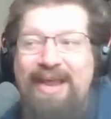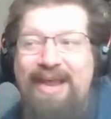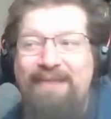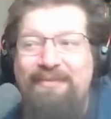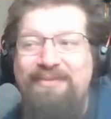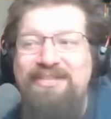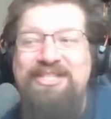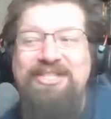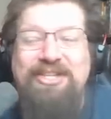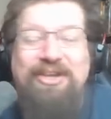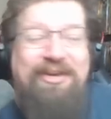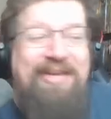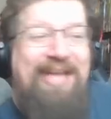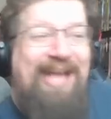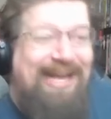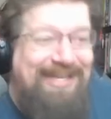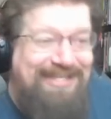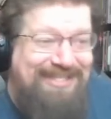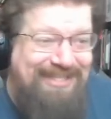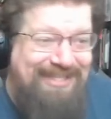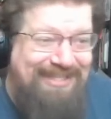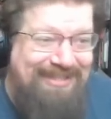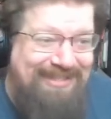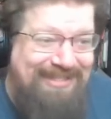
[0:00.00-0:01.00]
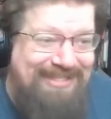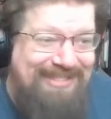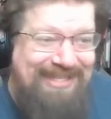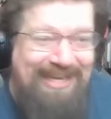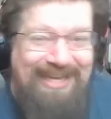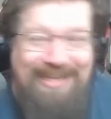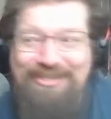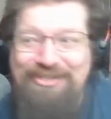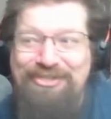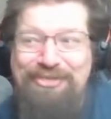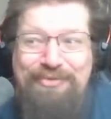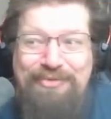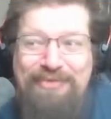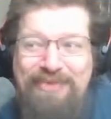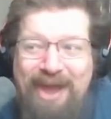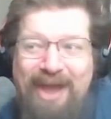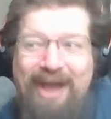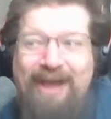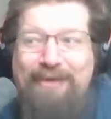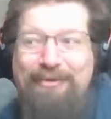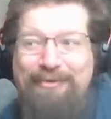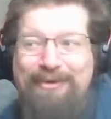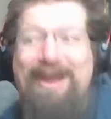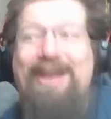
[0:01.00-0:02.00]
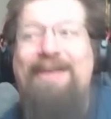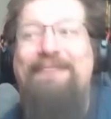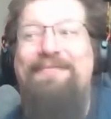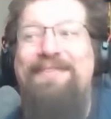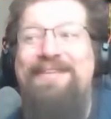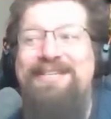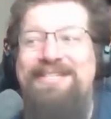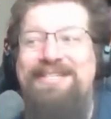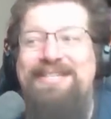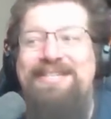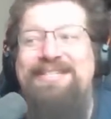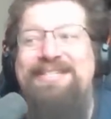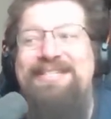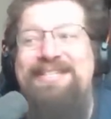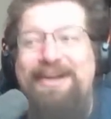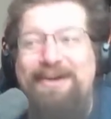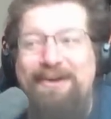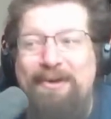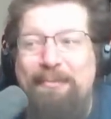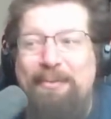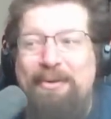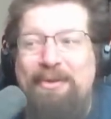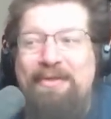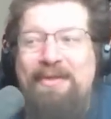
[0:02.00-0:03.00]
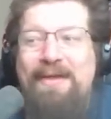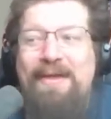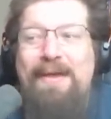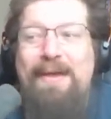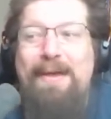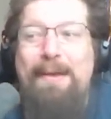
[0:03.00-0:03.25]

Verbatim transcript: even sarcastically say it. Do not craft this. It is terrible.